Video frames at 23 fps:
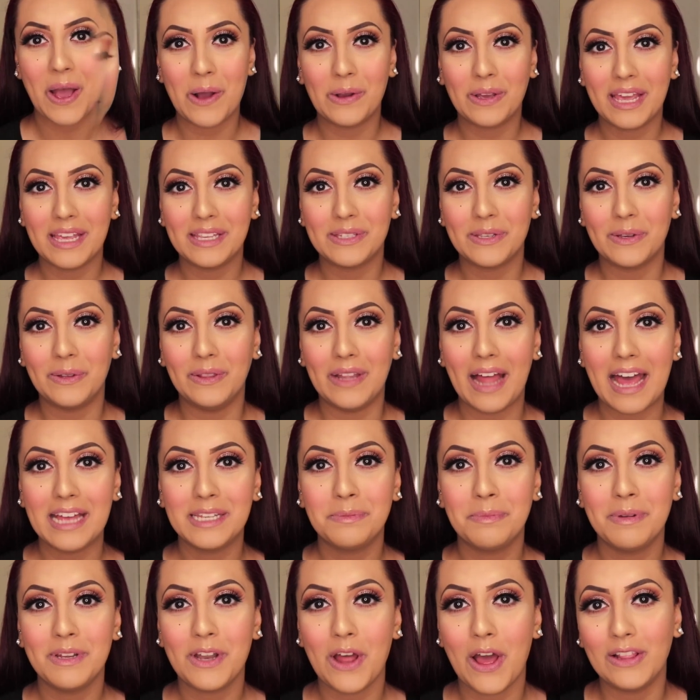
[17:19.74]
Okay, so
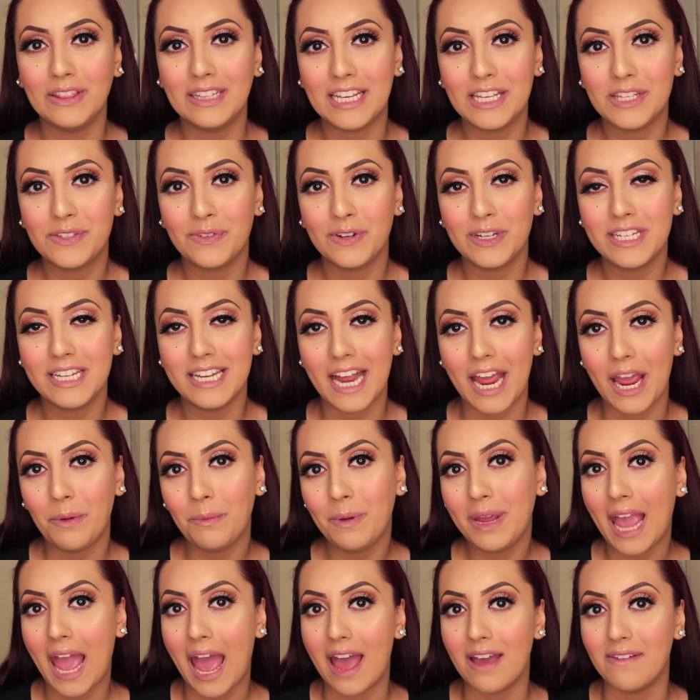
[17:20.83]
last but not least for today,
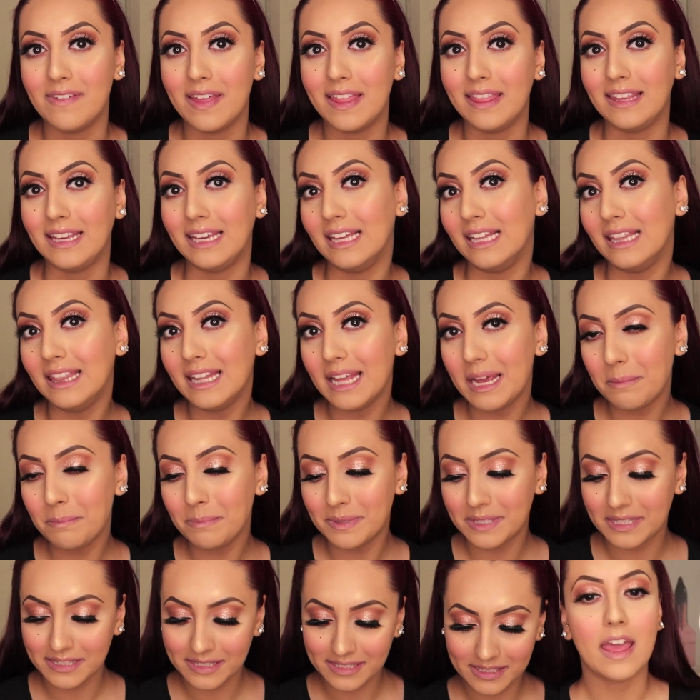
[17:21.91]
we have the
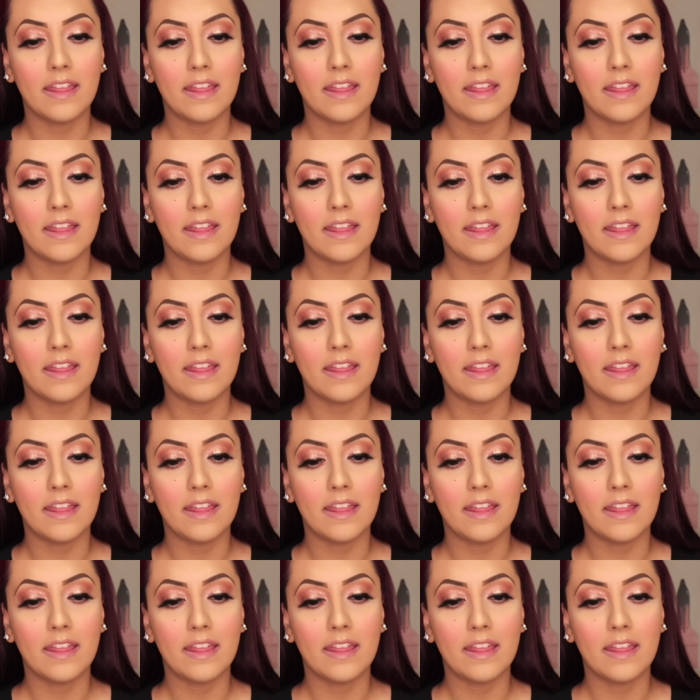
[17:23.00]
lips.